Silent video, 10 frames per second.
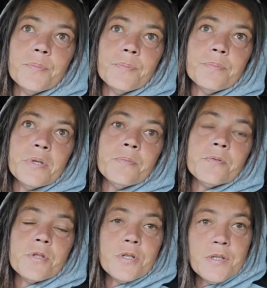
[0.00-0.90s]
people
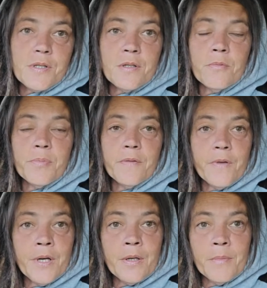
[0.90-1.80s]
should still be
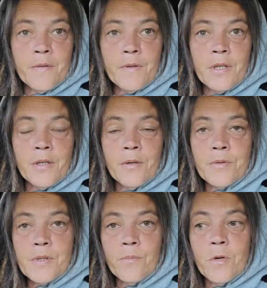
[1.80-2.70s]
finding my
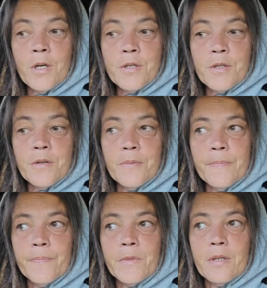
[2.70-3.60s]
videos and watching
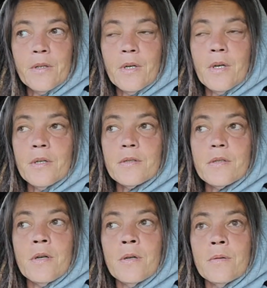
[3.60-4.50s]
them.
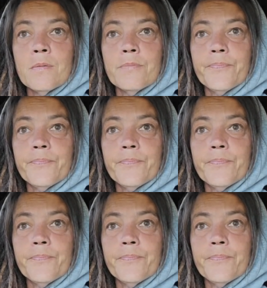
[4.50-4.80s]
So